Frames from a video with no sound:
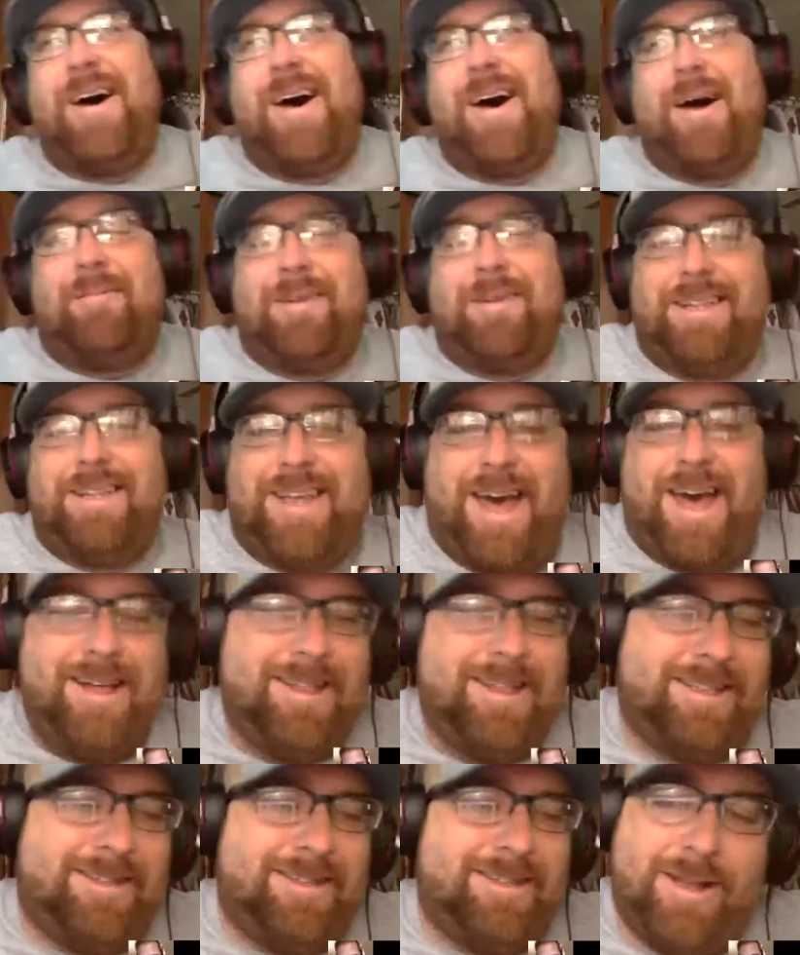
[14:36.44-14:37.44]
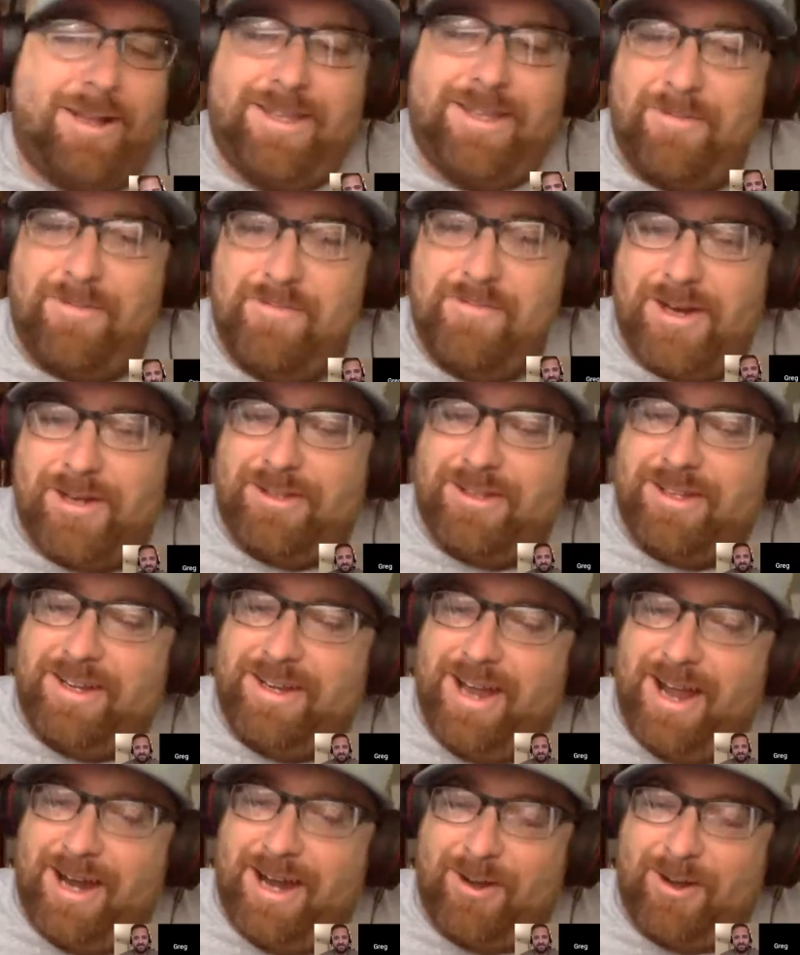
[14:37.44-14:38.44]
I'm going to dial it right to the middle
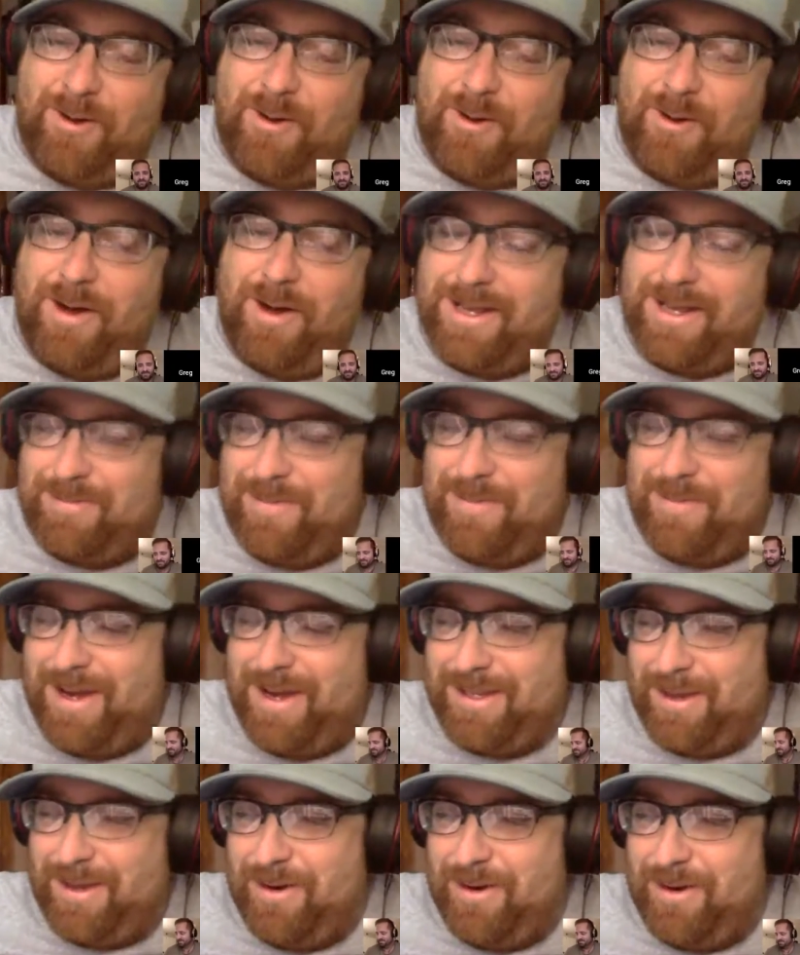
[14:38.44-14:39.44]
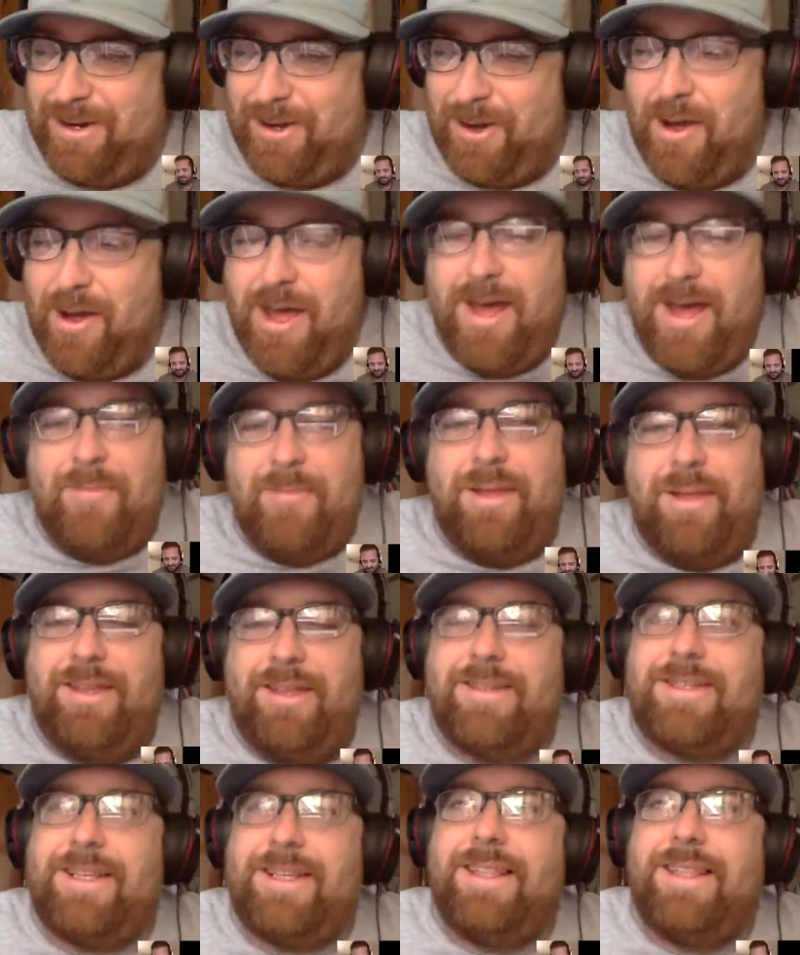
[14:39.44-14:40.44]
and not go quite as bad as I wanted to go. But
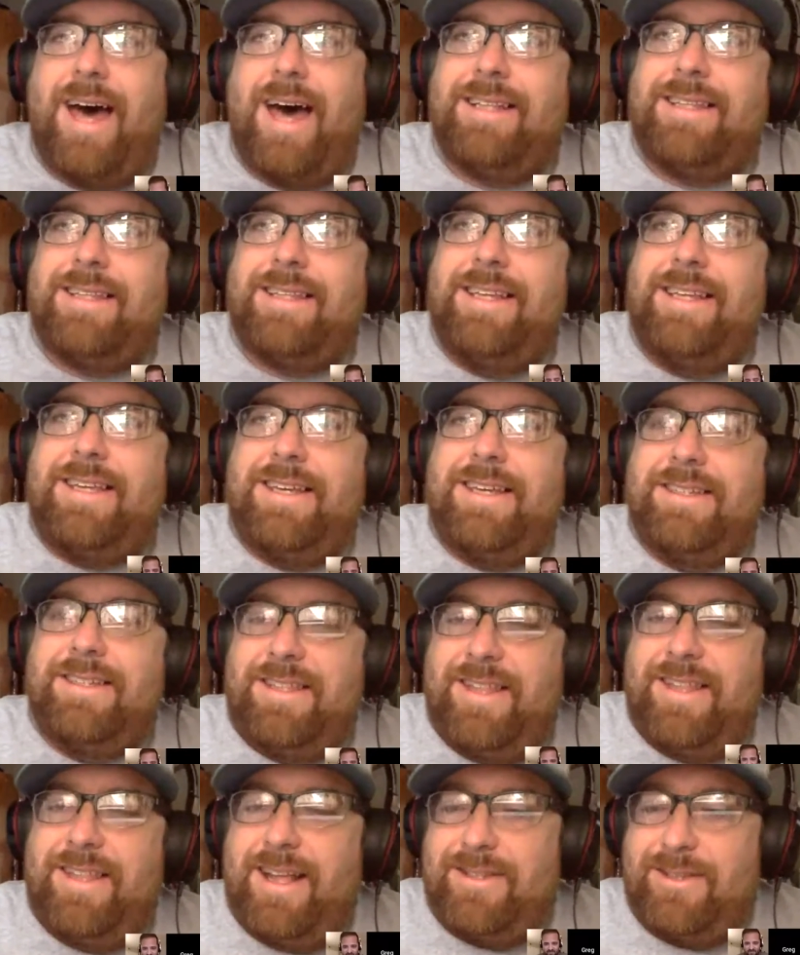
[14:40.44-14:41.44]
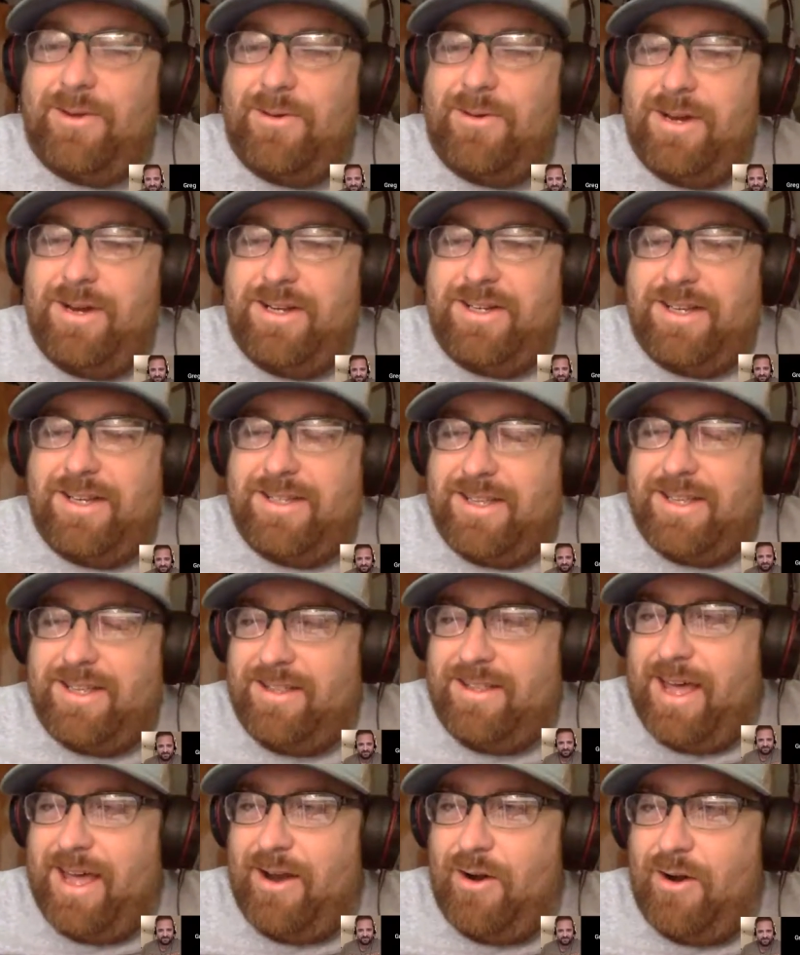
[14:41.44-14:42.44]
there's a lot of details in that story,
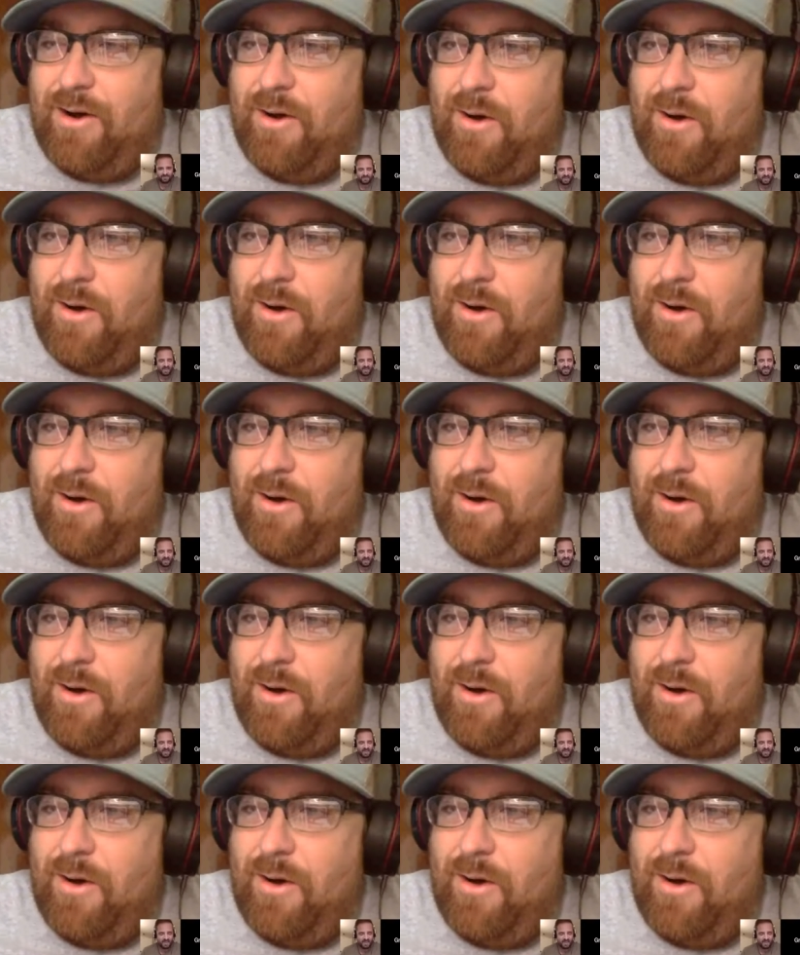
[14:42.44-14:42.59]
Jason, that are